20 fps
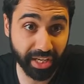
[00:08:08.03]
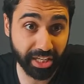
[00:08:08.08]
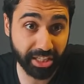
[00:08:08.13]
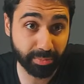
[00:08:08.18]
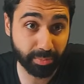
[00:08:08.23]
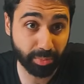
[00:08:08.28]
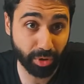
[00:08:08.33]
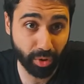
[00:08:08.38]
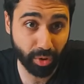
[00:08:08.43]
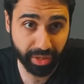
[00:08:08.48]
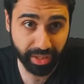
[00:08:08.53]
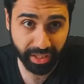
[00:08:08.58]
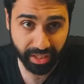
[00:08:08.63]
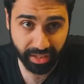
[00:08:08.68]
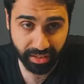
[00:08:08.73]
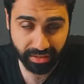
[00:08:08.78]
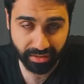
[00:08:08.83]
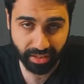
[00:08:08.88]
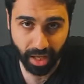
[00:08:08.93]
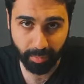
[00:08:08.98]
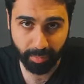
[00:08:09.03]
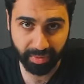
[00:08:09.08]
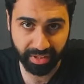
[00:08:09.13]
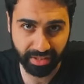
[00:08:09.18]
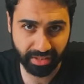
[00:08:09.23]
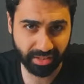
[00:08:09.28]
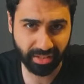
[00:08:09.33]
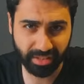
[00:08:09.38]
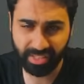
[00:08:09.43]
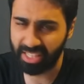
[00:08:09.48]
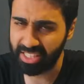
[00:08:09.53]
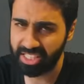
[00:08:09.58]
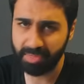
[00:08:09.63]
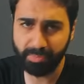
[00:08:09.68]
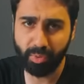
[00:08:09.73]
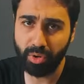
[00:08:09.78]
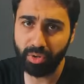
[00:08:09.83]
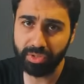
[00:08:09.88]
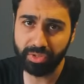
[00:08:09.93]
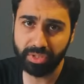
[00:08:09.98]
Exploding Topics. Not
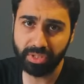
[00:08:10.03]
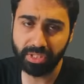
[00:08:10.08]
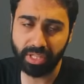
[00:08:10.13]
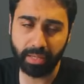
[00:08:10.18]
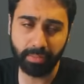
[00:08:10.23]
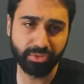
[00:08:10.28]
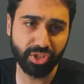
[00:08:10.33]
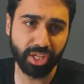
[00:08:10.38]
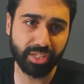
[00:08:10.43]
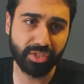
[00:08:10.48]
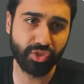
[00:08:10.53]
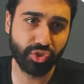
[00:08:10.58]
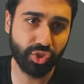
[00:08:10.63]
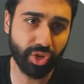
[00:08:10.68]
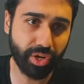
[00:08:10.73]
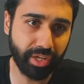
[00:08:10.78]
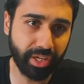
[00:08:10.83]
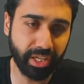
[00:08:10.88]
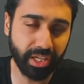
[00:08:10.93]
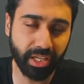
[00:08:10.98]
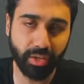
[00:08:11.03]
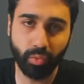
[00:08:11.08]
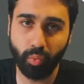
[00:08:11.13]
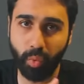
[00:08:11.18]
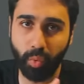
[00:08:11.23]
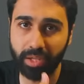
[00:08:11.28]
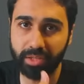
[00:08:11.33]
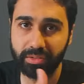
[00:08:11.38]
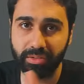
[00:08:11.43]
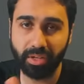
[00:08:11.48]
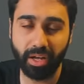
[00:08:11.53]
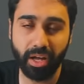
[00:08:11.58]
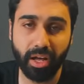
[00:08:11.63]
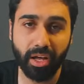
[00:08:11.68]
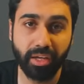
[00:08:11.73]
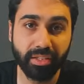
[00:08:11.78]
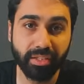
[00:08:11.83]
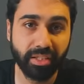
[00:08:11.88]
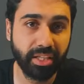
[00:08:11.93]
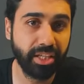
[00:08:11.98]
sponsored, I'm just sharing what
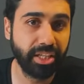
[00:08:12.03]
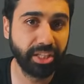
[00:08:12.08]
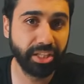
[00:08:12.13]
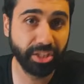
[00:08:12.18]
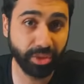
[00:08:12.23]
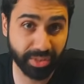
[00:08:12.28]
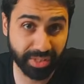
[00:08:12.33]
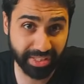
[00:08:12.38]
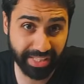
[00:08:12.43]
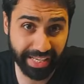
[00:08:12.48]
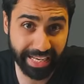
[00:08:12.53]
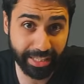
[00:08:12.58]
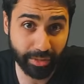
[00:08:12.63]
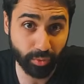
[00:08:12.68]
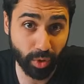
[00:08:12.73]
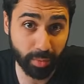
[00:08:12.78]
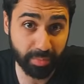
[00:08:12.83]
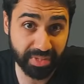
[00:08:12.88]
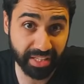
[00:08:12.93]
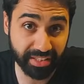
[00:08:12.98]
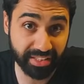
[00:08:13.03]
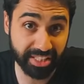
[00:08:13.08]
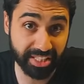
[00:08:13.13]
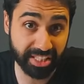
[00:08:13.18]
I use. The second website is